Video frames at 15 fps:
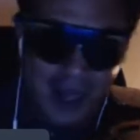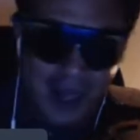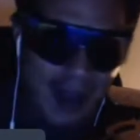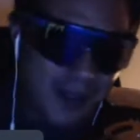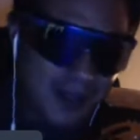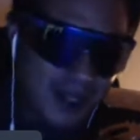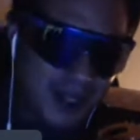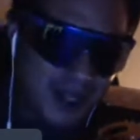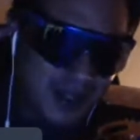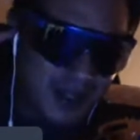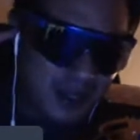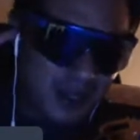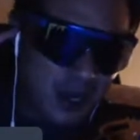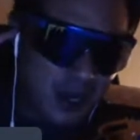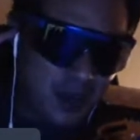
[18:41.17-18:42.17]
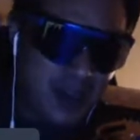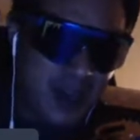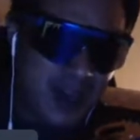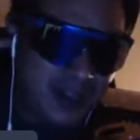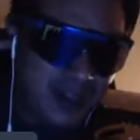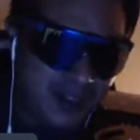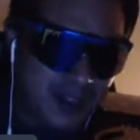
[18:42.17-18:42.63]
I'm listening to the Darby
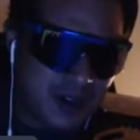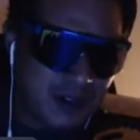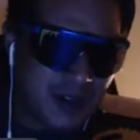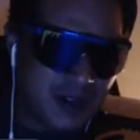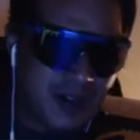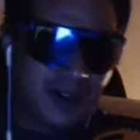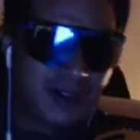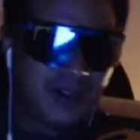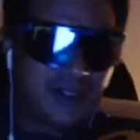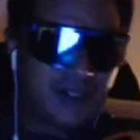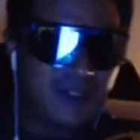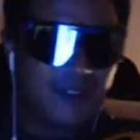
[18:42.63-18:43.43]
Allin song right now.